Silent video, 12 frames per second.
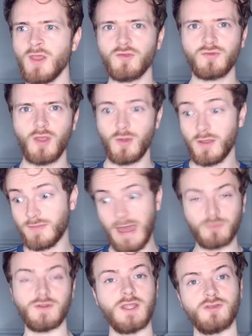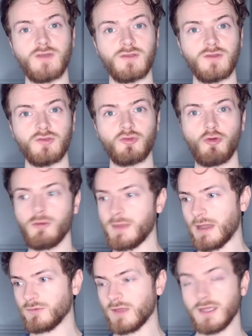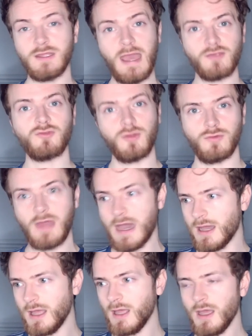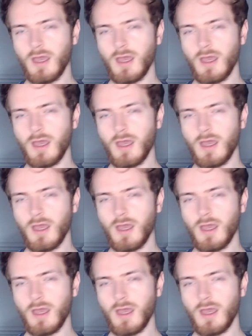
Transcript: So, and that was an interesting story beat. I was like, yes, do that.